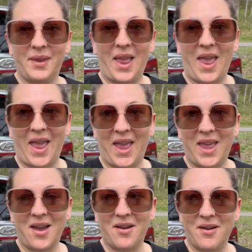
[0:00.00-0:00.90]
Hey
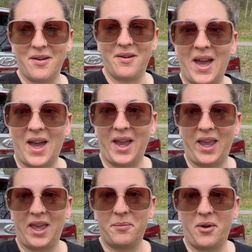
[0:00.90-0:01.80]
y'all, I
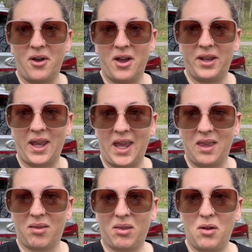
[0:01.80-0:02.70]
am on
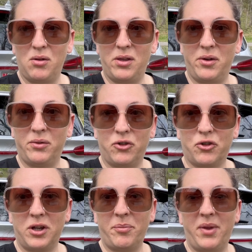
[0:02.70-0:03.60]
a solo
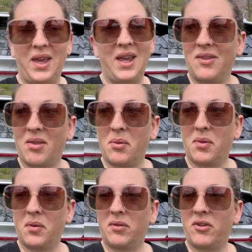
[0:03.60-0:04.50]
trip. This
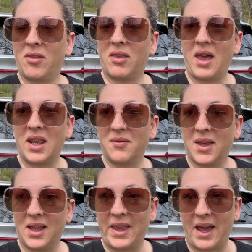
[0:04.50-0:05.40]
was just kind of
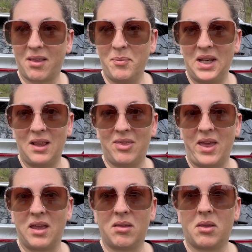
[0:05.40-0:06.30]
like a last minute
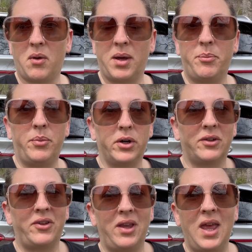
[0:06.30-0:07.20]
thing, so I
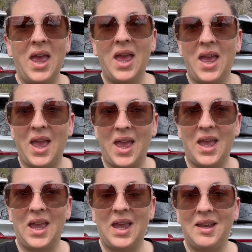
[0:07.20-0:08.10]
booked
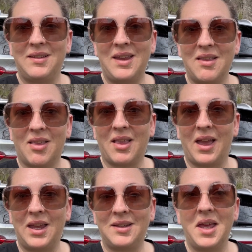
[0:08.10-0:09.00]
a tent
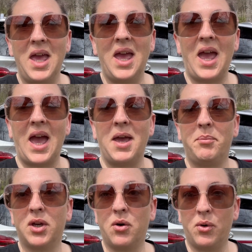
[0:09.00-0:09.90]
site at
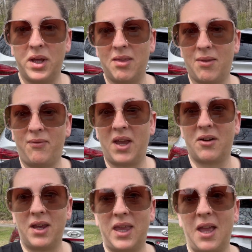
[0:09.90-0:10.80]
McCoy's
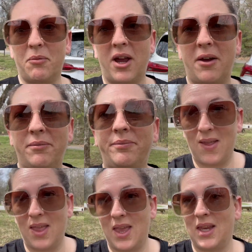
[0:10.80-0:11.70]
Ferry Campground.
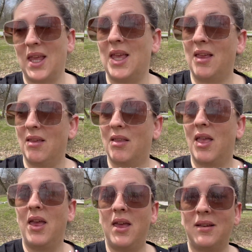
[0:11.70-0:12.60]
It is
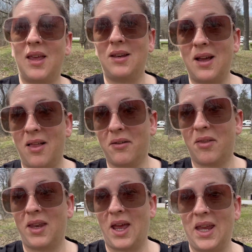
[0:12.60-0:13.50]
$10
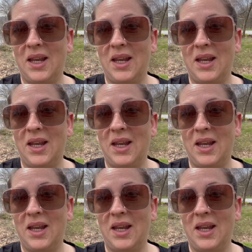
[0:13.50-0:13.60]
a night.